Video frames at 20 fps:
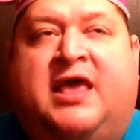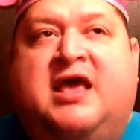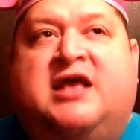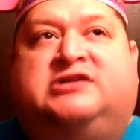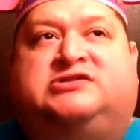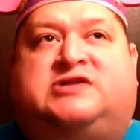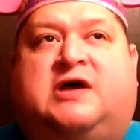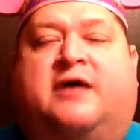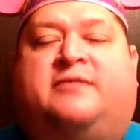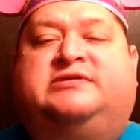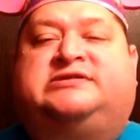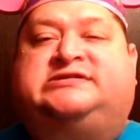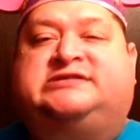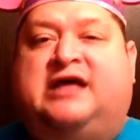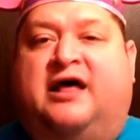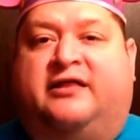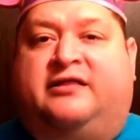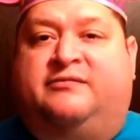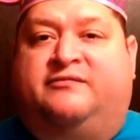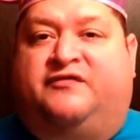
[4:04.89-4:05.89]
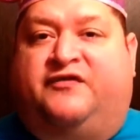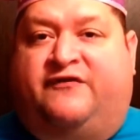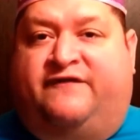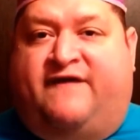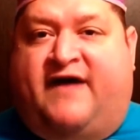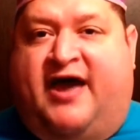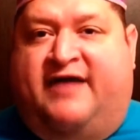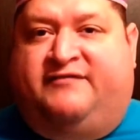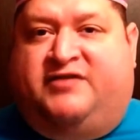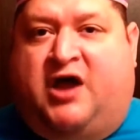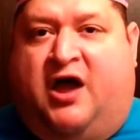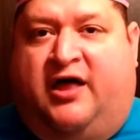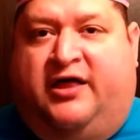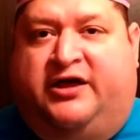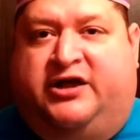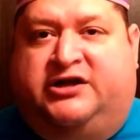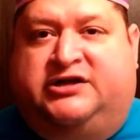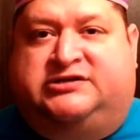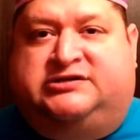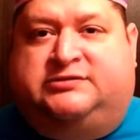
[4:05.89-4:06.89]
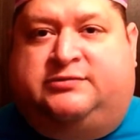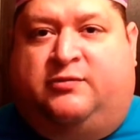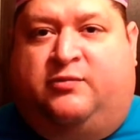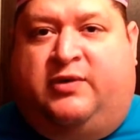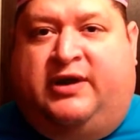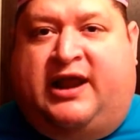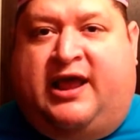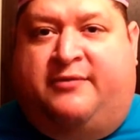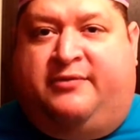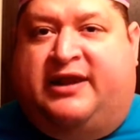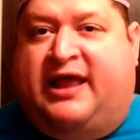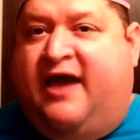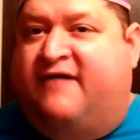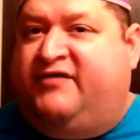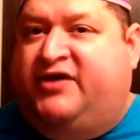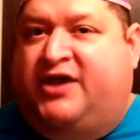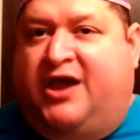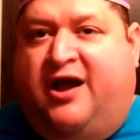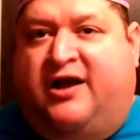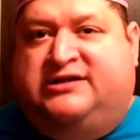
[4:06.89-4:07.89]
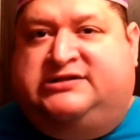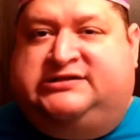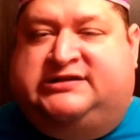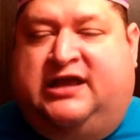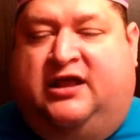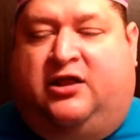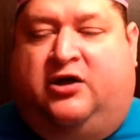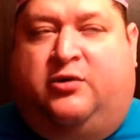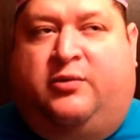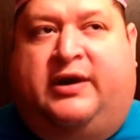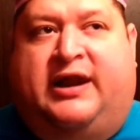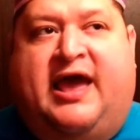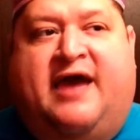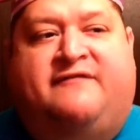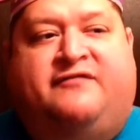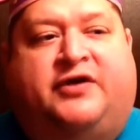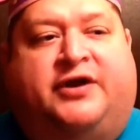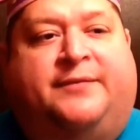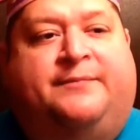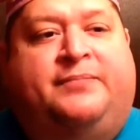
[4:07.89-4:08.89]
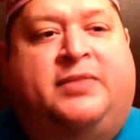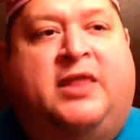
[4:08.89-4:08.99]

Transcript: So I would sell them for $5 when I would have a yard sale or whatever.